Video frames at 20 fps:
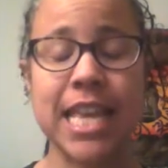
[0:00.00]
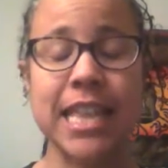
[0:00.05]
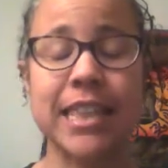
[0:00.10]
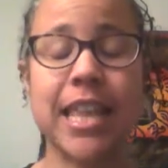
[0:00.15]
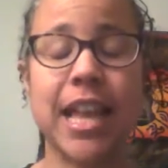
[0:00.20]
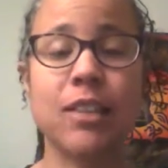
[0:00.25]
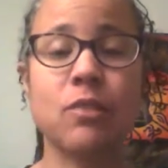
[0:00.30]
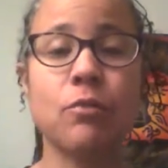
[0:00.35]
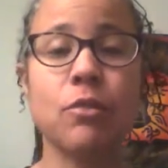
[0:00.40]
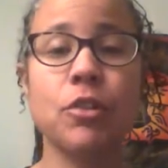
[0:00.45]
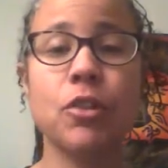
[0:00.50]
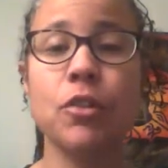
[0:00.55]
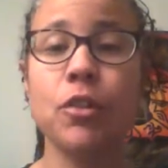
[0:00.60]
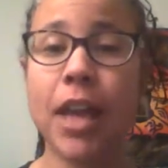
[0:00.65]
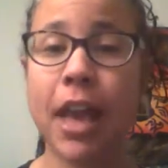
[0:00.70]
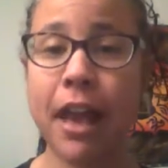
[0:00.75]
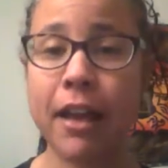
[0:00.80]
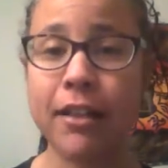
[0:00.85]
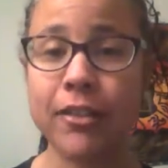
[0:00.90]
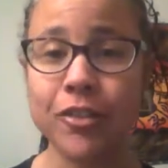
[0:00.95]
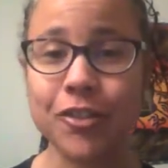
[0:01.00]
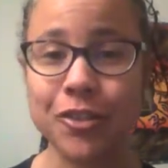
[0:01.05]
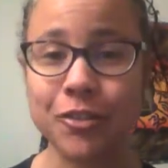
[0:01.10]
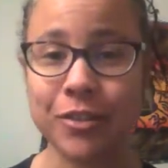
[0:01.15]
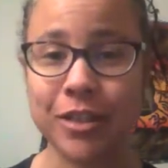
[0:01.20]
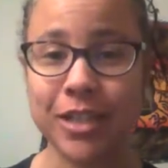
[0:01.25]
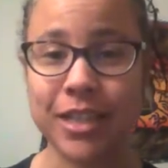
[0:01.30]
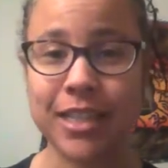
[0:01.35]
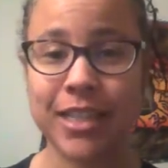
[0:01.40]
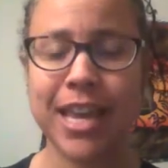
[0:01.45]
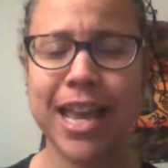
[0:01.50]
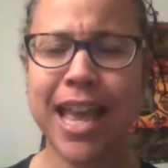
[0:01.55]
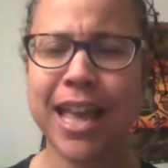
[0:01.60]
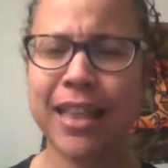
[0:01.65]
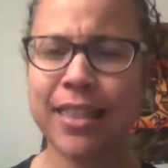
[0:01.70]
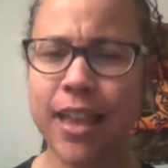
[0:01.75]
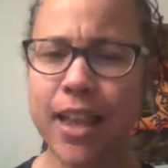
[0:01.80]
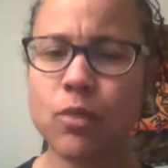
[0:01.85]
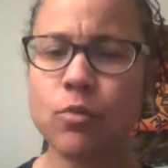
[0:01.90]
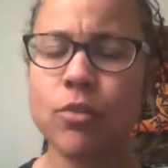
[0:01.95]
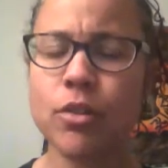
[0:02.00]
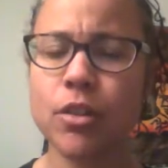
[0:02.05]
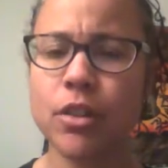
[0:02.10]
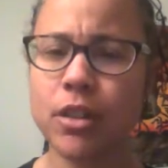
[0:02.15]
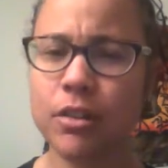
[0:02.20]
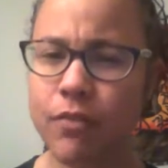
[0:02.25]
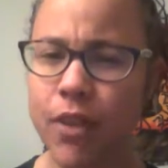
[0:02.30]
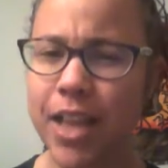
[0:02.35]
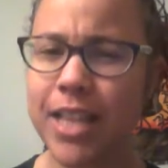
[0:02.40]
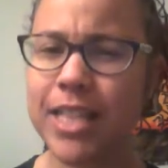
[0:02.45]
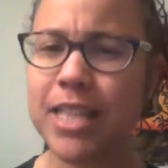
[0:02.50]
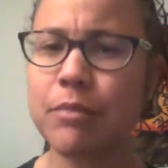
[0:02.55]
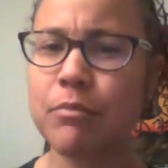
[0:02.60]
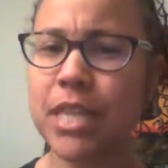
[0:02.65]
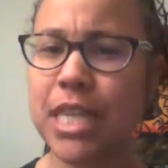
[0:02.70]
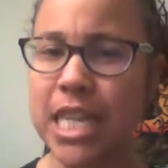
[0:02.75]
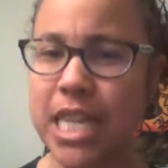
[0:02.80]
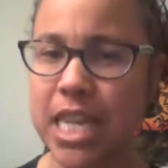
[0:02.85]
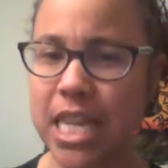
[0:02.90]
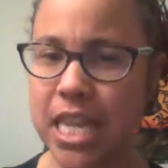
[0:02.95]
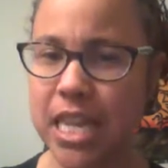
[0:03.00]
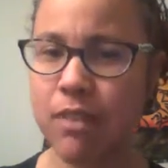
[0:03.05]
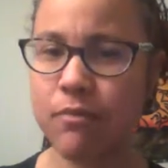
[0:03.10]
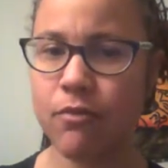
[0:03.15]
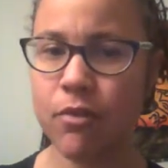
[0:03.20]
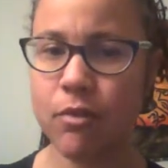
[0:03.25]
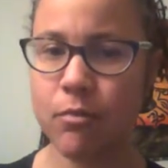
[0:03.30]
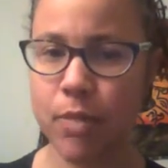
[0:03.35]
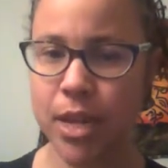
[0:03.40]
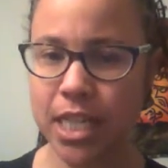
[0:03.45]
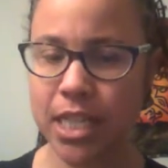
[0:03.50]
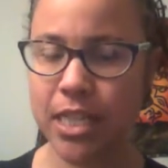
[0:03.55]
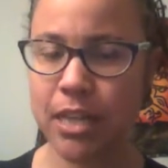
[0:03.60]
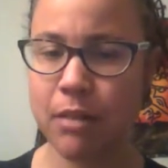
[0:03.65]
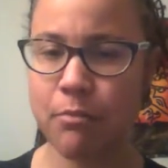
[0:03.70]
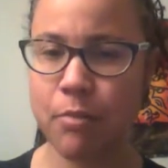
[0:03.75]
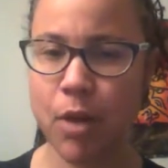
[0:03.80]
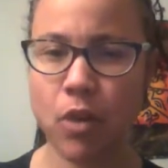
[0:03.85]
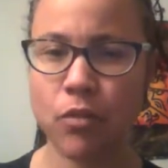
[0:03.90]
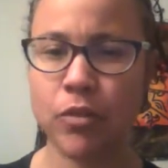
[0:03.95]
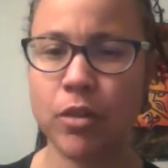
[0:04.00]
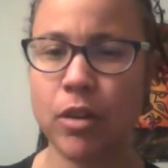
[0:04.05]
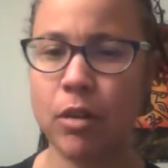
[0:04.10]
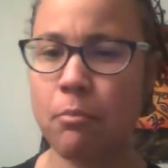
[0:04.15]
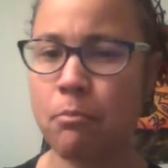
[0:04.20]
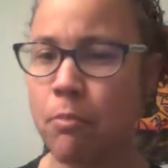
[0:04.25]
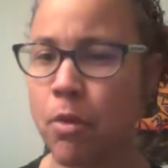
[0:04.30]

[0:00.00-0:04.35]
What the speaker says: That's where your calendar is. And that's where you're going to find some key information about the